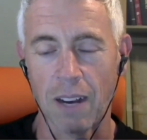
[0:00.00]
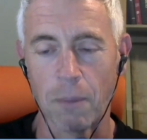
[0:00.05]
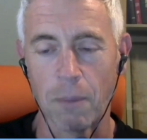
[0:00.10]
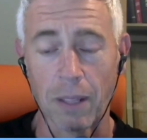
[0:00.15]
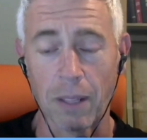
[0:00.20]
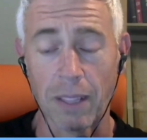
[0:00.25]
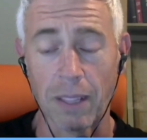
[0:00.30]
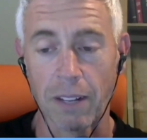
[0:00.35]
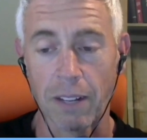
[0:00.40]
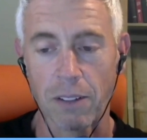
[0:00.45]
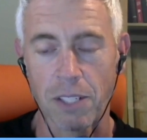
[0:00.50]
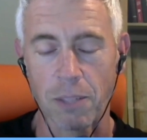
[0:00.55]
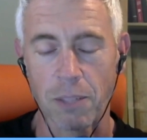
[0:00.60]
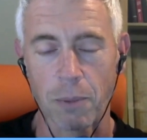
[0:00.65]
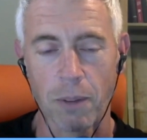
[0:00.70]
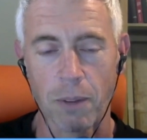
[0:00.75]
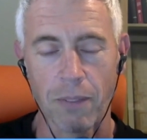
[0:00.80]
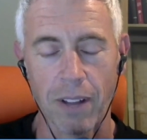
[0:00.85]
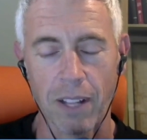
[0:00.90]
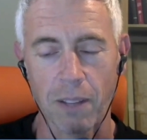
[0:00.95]
leadership
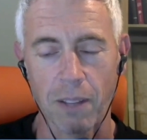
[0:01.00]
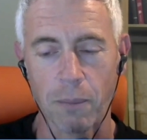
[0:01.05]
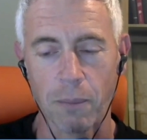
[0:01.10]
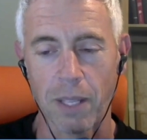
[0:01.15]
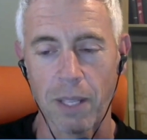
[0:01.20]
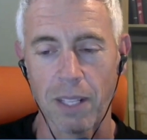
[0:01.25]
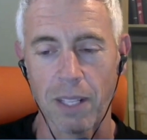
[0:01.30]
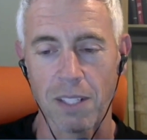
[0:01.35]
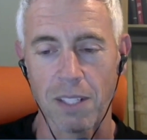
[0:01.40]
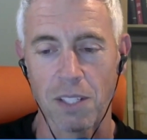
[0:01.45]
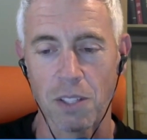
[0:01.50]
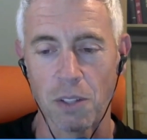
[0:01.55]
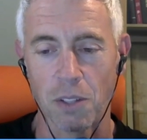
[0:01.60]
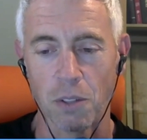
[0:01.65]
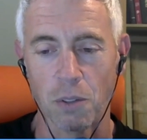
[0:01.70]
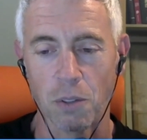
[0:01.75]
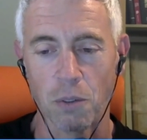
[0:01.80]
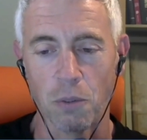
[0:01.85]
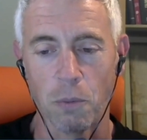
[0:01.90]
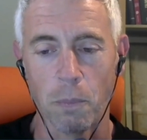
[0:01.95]
development,
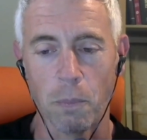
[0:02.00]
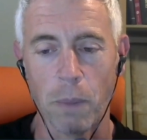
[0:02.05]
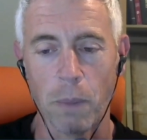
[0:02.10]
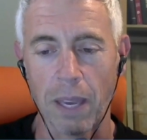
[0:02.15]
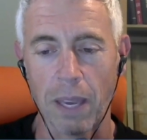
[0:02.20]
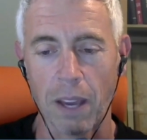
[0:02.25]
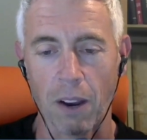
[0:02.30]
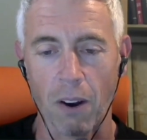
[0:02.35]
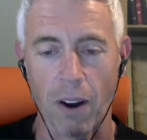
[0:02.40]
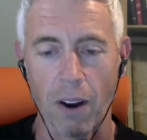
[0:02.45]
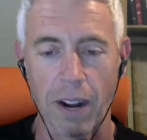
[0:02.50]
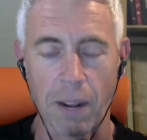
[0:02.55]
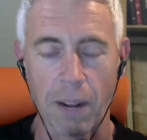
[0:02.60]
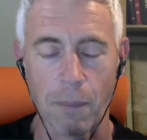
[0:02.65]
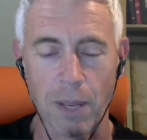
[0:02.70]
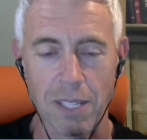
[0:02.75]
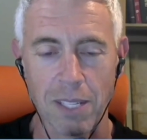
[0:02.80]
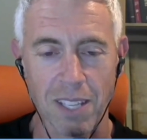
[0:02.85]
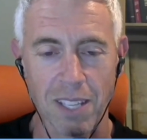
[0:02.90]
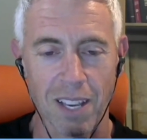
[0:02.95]
to being a great
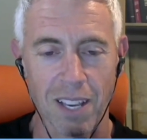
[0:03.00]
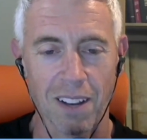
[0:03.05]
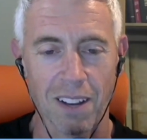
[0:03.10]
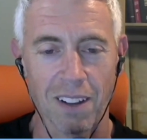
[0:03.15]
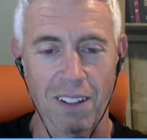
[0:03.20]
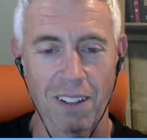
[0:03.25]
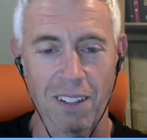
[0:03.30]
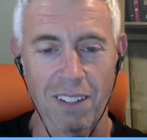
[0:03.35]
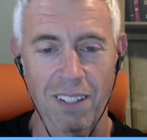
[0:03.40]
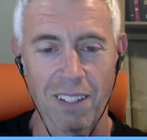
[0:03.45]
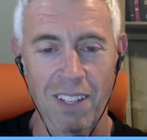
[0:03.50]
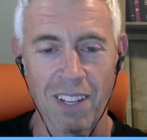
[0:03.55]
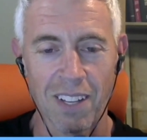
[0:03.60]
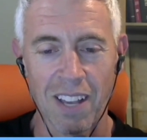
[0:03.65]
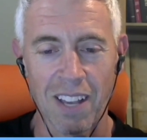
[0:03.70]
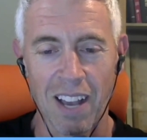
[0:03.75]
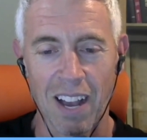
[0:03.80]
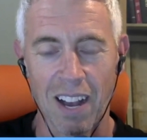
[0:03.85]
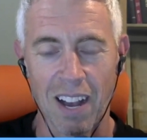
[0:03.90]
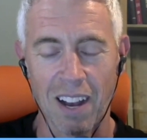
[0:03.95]
MSL,
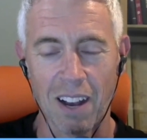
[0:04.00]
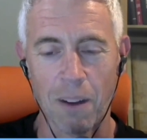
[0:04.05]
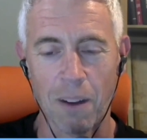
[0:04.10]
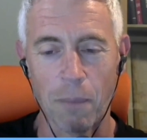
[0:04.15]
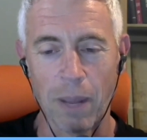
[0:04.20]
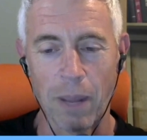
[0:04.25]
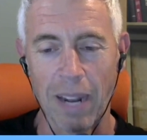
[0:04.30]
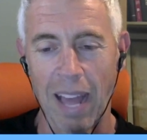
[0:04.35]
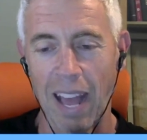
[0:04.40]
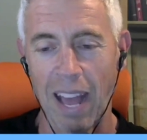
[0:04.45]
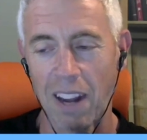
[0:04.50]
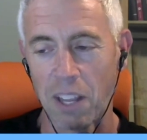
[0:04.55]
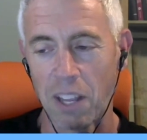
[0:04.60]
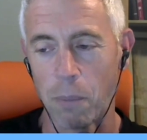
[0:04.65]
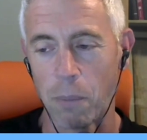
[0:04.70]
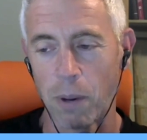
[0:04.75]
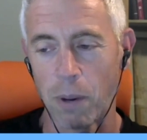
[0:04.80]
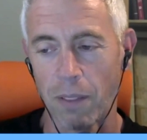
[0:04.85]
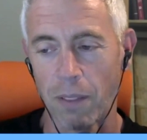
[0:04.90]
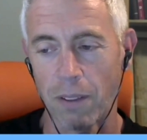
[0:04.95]
and how do you
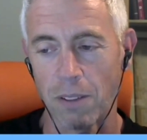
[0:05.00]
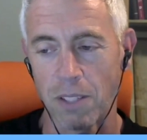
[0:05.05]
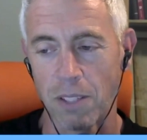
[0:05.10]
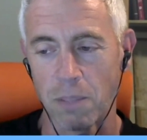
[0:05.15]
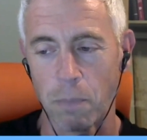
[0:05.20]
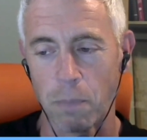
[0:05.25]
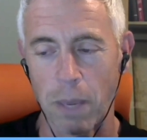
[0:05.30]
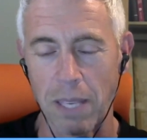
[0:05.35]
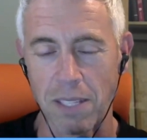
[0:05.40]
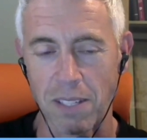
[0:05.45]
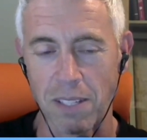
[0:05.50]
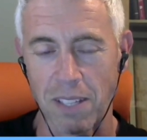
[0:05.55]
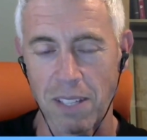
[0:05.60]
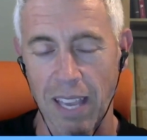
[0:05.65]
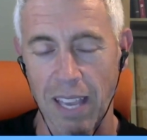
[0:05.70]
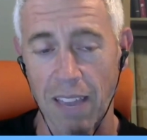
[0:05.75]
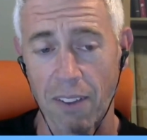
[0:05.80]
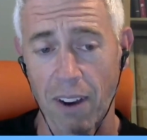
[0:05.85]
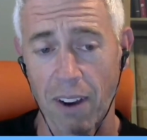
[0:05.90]
put all those pieces together?